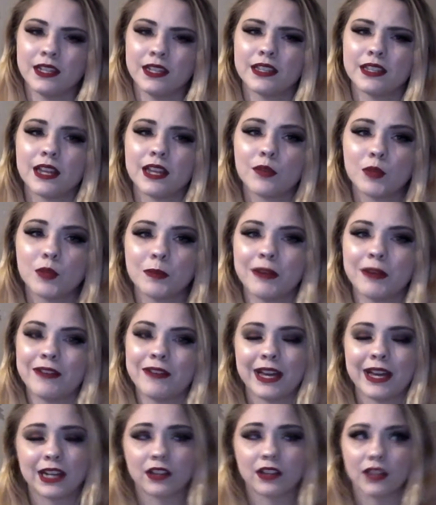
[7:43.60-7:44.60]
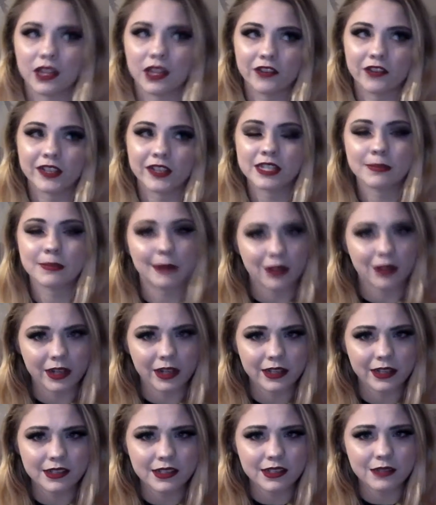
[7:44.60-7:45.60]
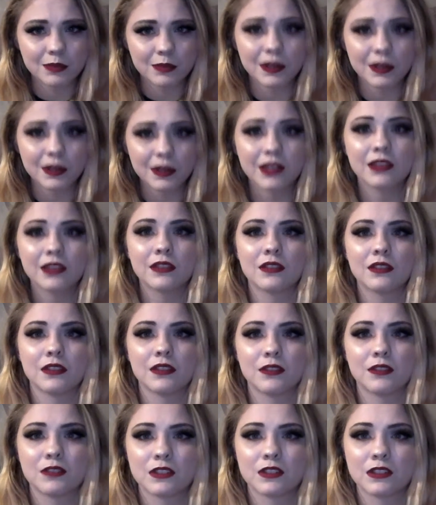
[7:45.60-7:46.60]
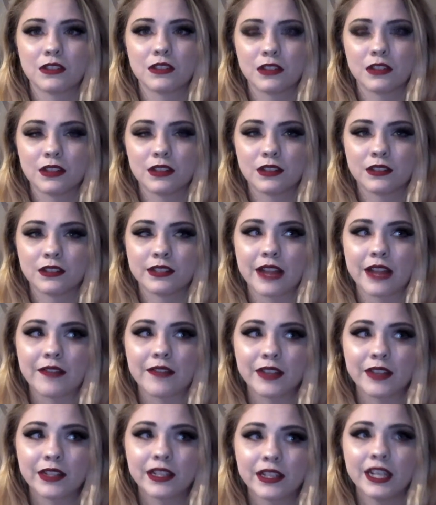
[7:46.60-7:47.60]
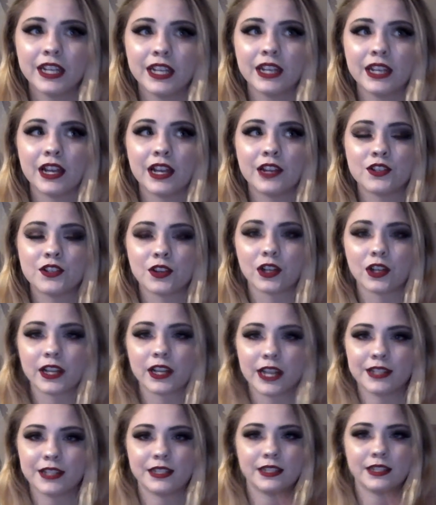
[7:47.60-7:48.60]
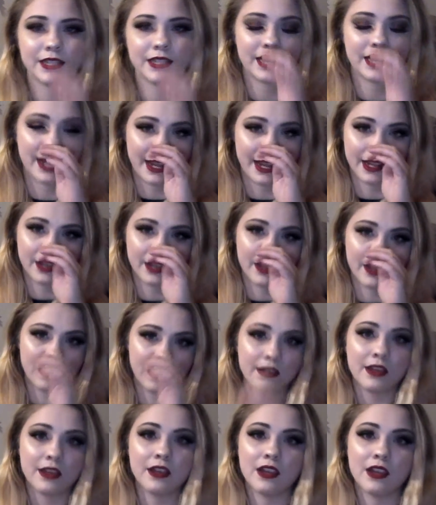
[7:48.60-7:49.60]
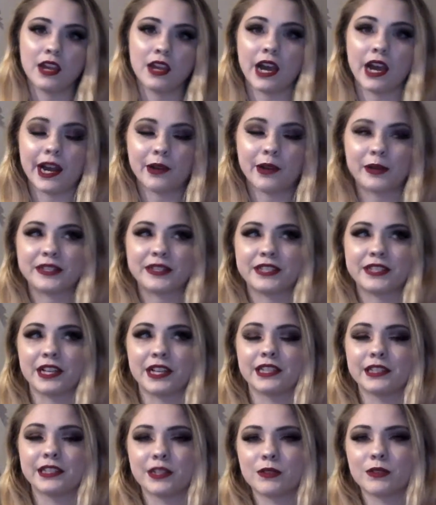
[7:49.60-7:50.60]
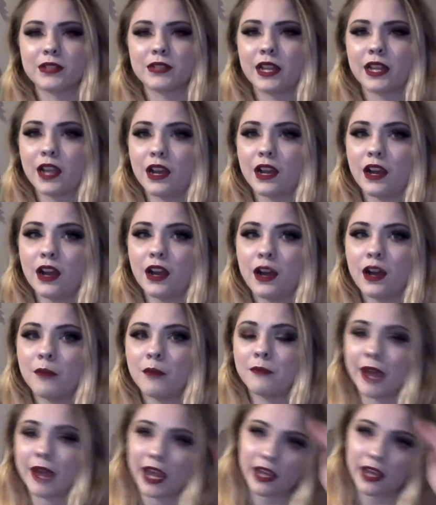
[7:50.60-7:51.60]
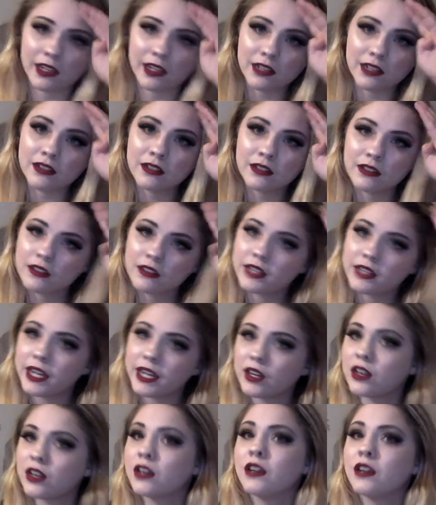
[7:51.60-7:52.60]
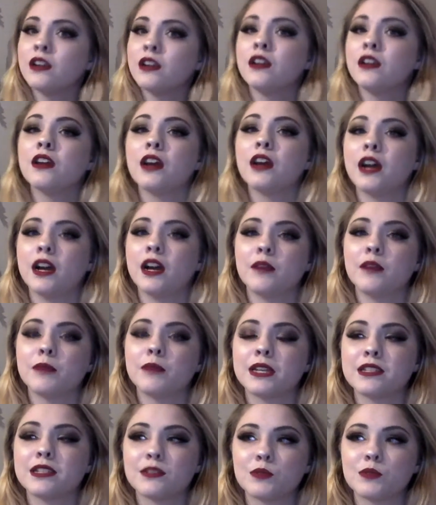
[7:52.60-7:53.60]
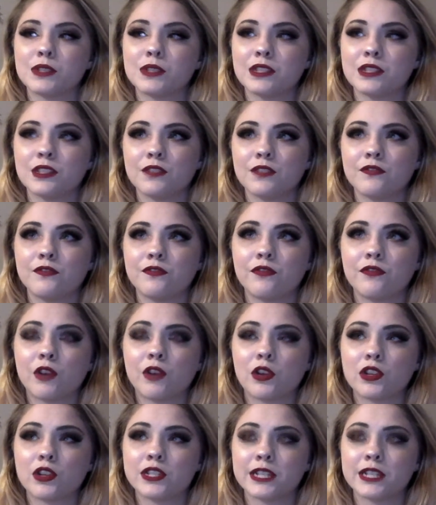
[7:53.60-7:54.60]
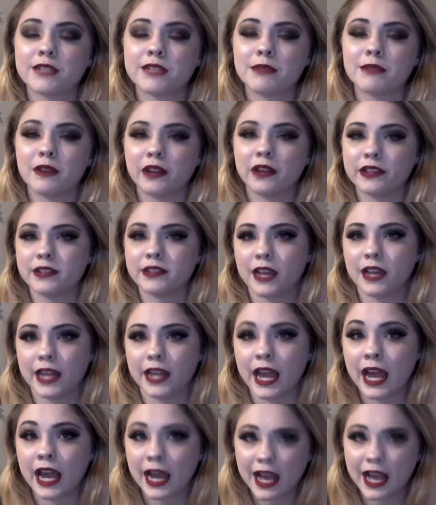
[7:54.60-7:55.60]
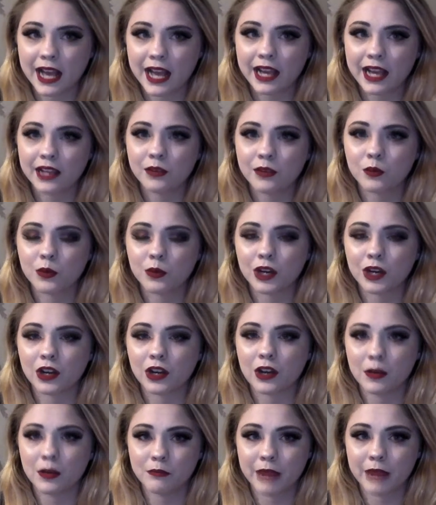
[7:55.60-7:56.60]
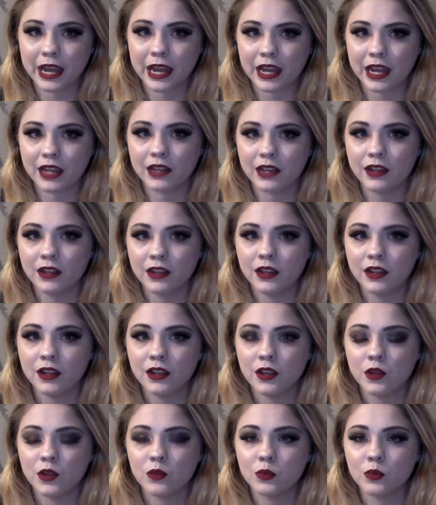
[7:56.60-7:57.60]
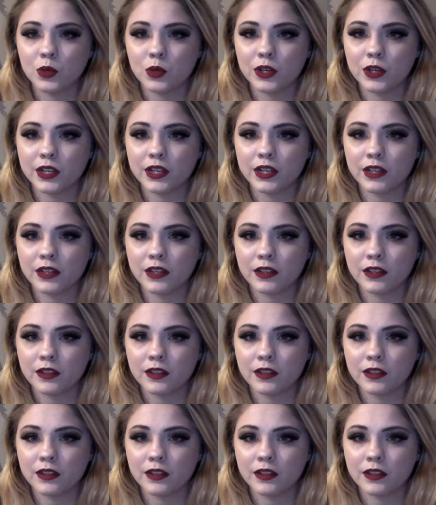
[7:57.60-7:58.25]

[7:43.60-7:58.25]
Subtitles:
That room I've had a lot of experiences with. There was definitely a dark entity. I always thought that there was like a man there because it wasn't the first experience I had where a man would